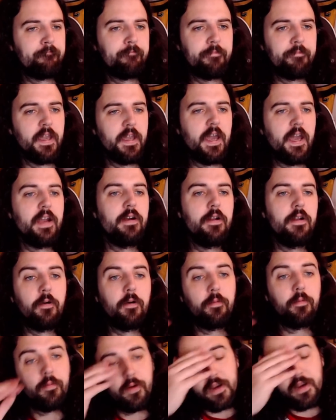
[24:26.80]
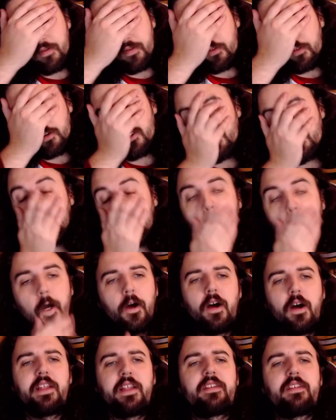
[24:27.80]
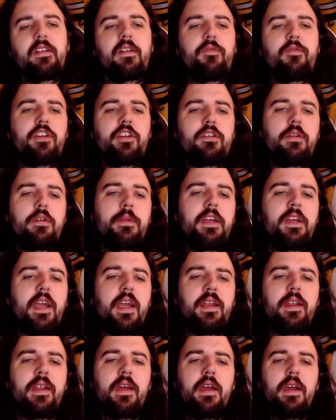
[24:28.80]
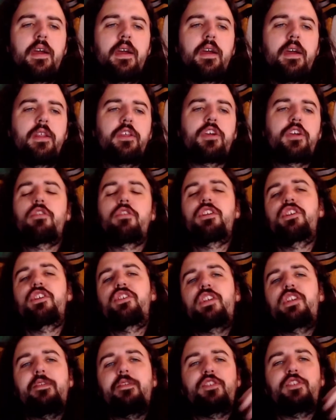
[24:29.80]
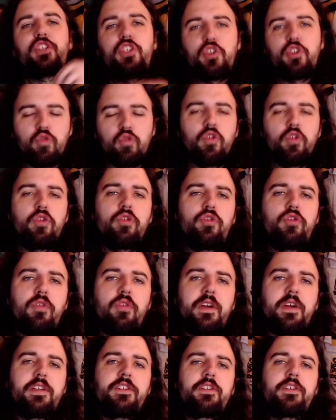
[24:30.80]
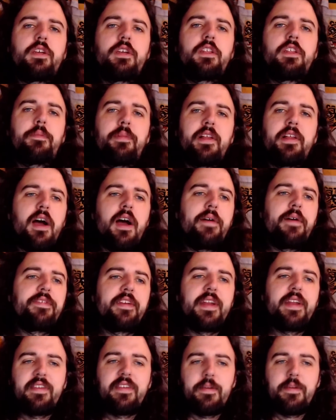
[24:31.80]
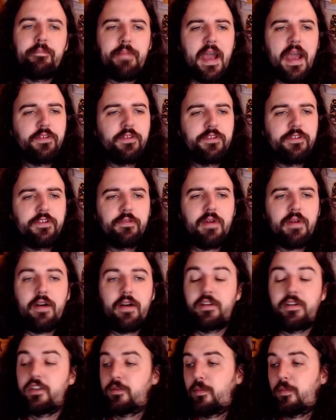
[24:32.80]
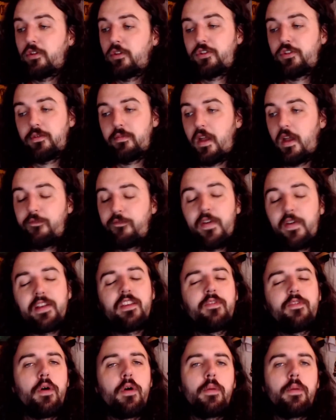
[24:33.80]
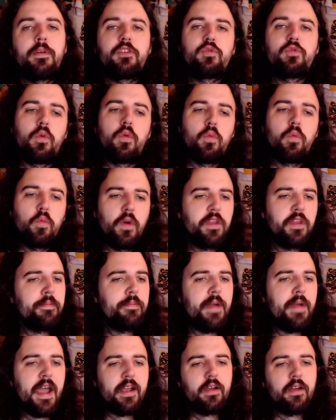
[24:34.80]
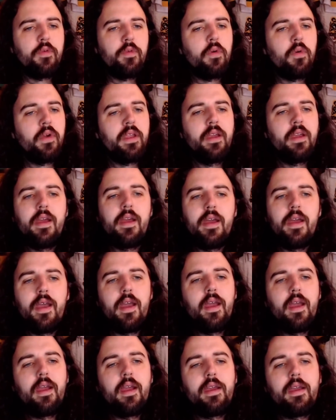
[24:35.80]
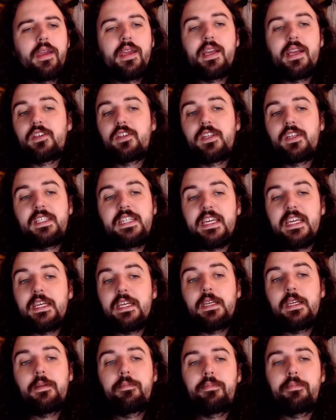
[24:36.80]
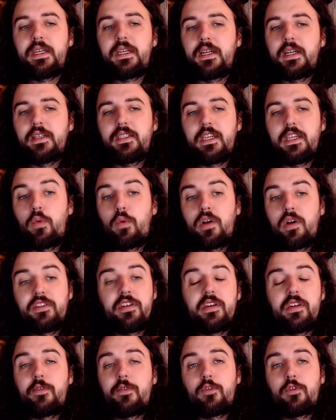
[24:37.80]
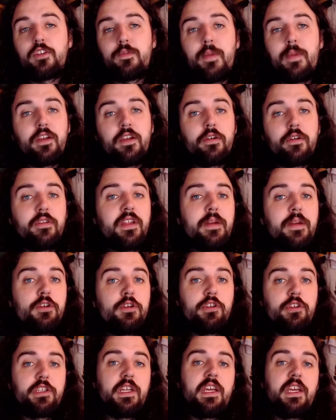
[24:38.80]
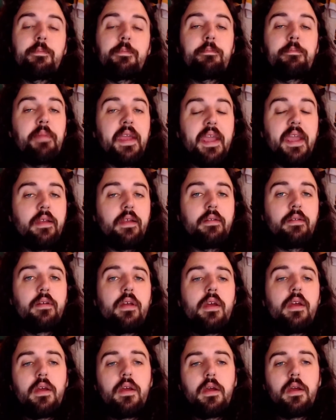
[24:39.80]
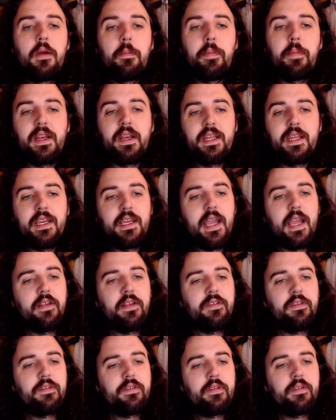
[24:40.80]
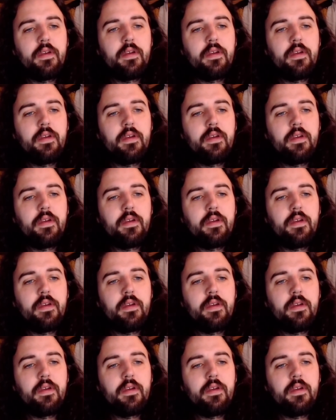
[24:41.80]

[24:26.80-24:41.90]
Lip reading: I don't know. Whatever. Oh, that's going to frustrate me again. The coaching staff screwed Grizz in the playoffs, and as he bounced around, his most effective moments were with McAvoy. He gets a D because he wasn't a difference maker that I'm used to him being, but he has...